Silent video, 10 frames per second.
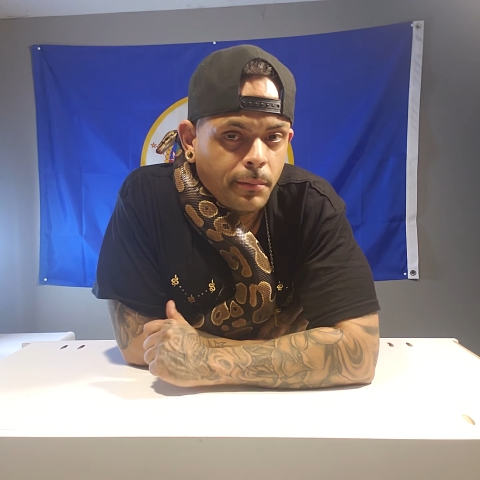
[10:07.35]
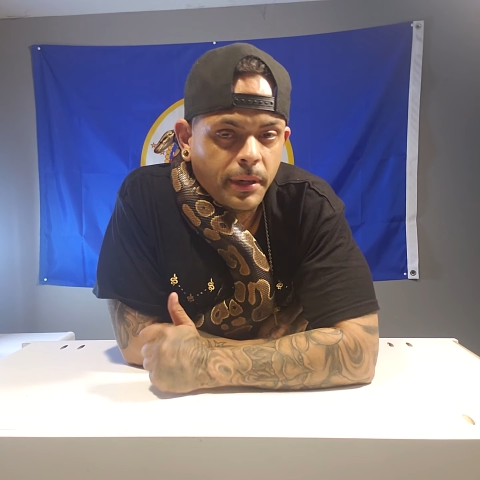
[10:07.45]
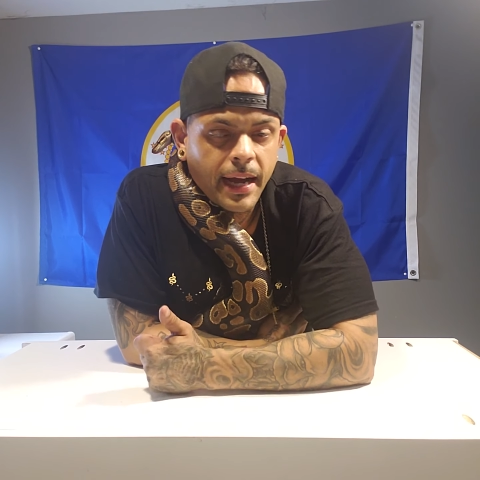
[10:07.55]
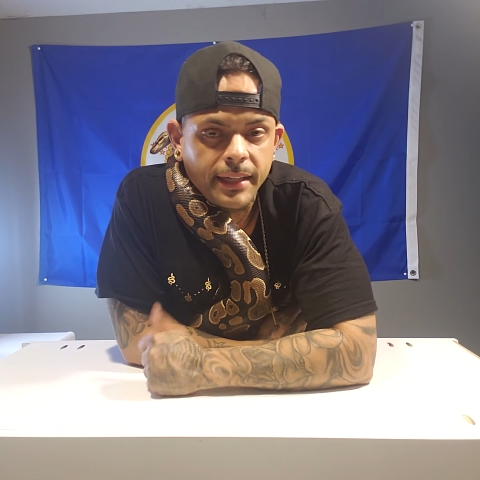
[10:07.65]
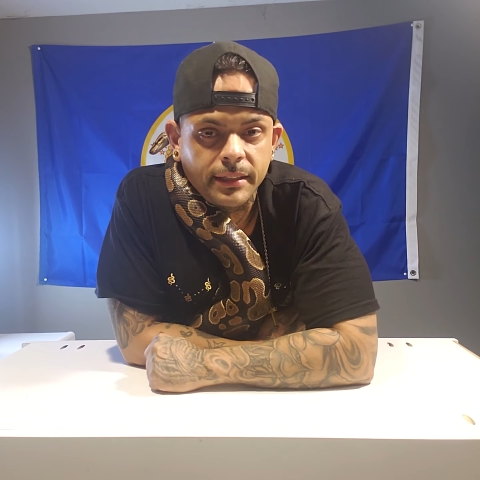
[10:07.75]

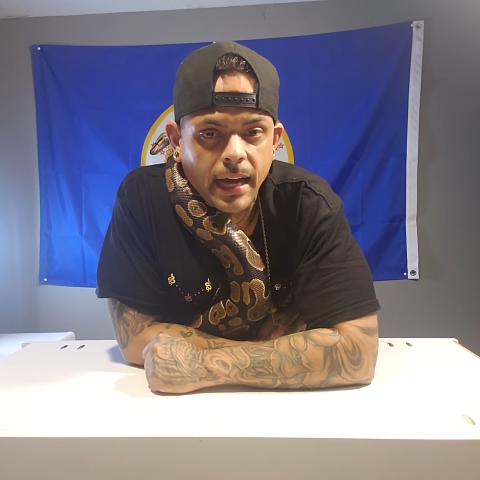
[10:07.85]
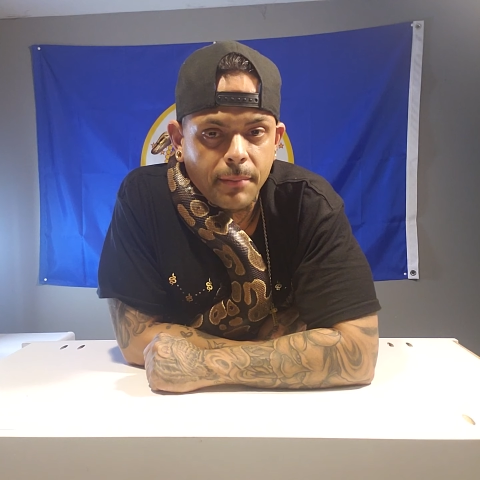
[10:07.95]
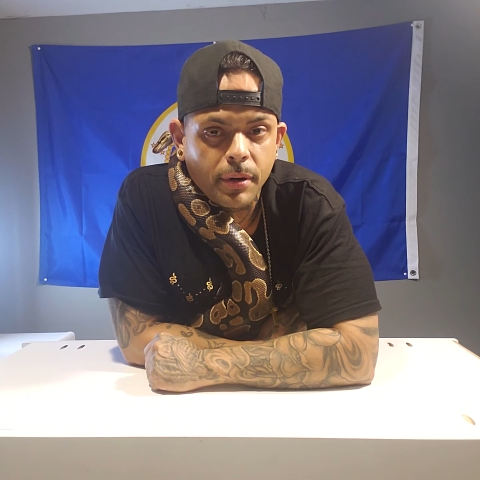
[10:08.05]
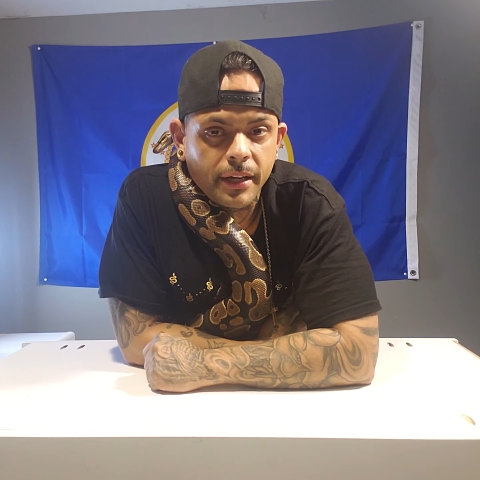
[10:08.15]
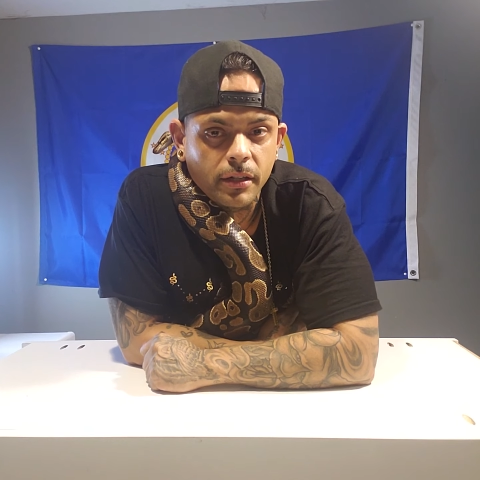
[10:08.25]
But I
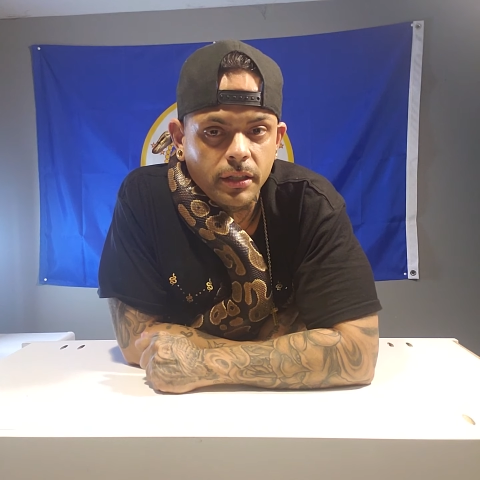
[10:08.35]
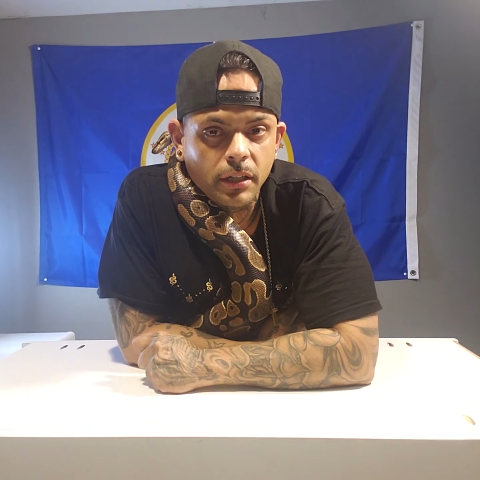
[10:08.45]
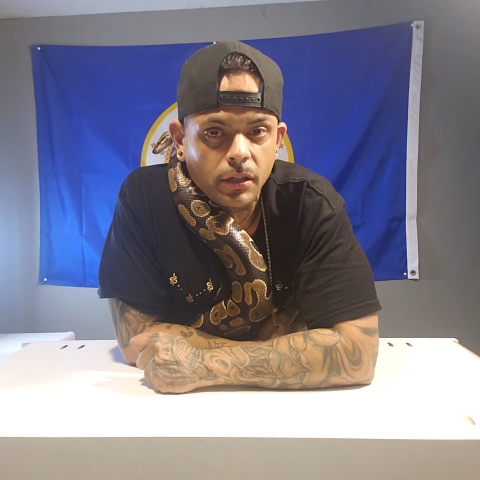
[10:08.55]
bred her a little